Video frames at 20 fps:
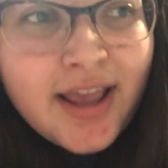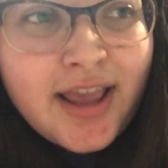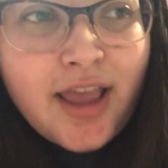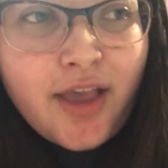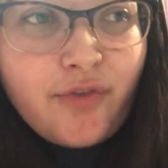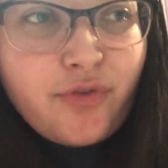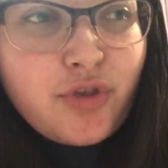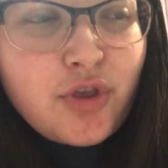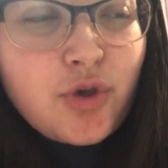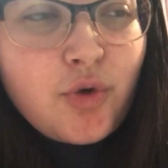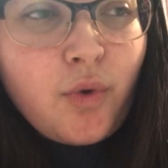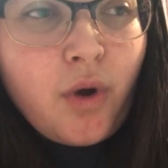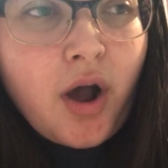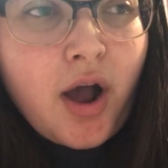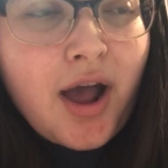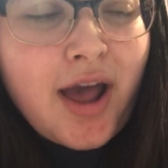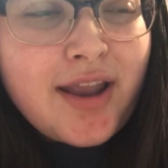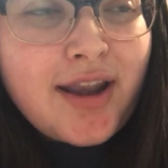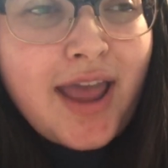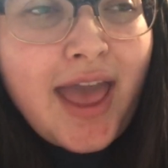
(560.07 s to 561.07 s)
If you
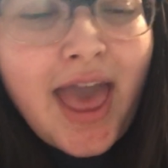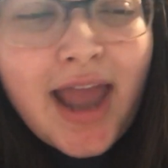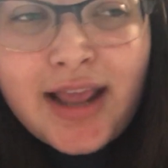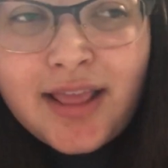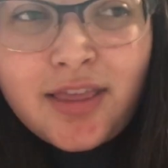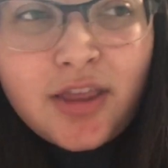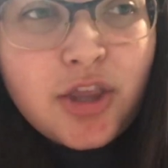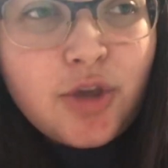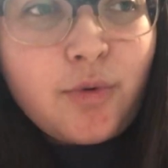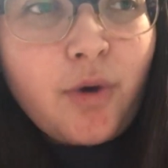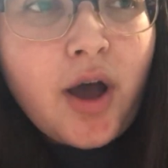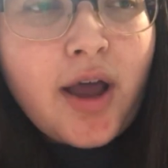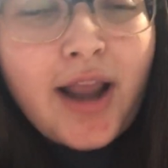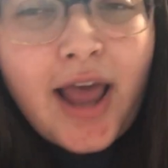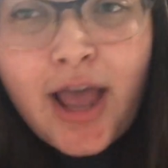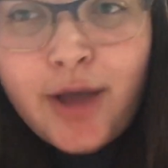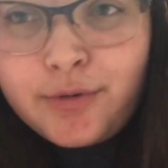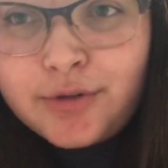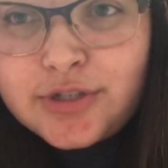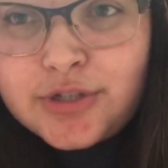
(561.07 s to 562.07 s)
want anything you want,
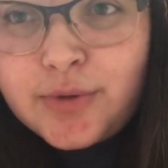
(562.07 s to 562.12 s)
I will